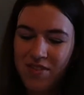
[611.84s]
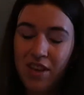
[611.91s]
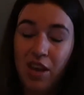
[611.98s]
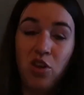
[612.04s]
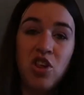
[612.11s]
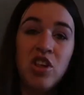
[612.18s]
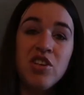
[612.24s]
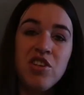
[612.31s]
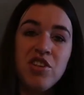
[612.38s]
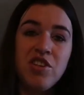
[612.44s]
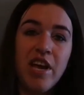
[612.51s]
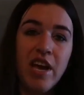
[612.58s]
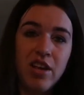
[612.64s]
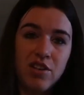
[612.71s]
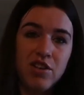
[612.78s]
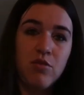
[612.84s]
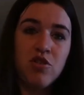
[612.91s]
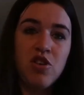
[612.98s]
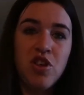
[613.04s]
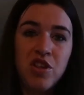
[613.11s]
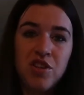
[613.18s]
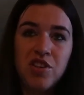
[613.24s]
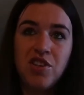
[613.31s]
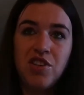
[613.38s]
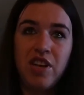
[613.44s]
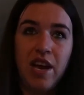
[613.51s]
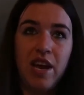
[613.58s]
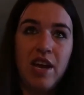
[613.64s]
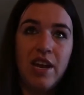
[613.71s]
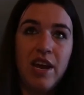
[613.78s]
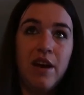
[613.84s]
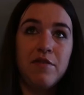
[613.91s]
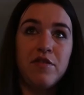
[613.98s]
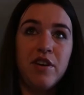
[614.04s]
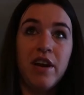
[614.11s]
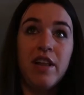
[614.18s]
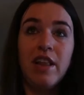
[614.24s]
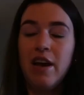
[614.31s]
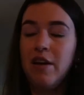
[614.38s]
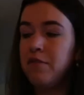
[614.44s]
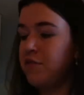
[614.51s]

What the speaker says: Yeah, she stayed. So she stayed after I left.